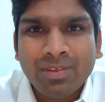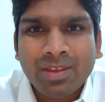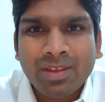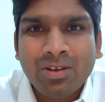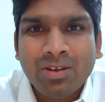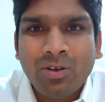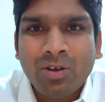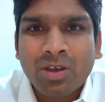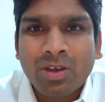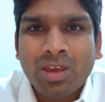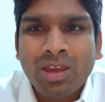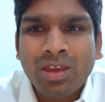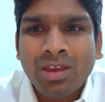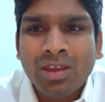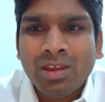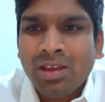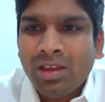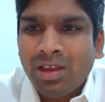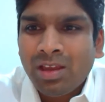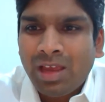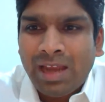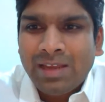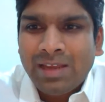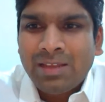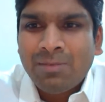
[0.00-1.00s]
Okay.
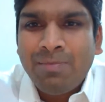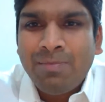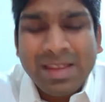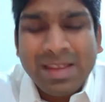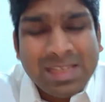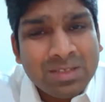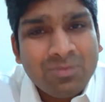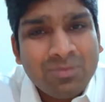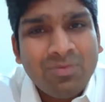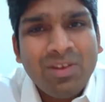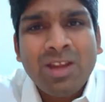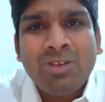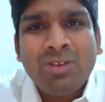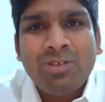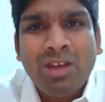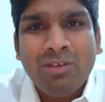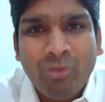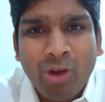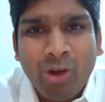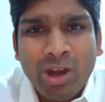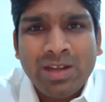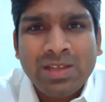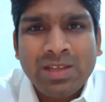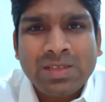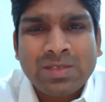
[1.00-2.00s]
And the best way to
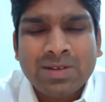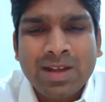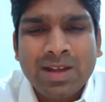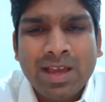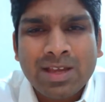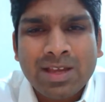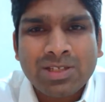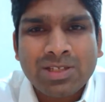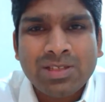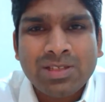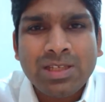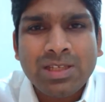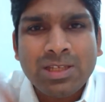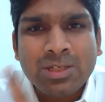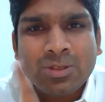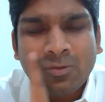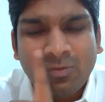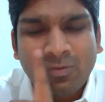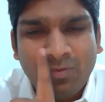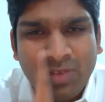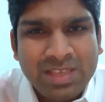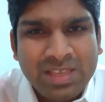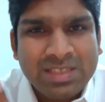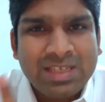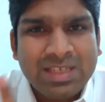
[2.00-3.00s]
avoid distractions is to
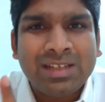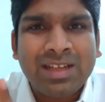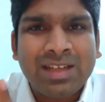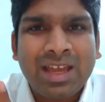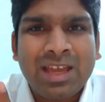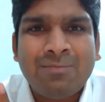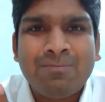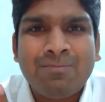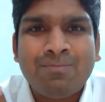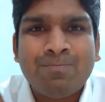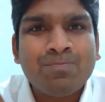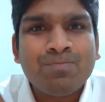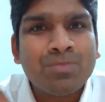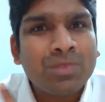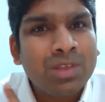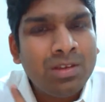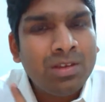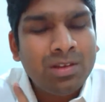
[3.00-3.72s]
fix a time.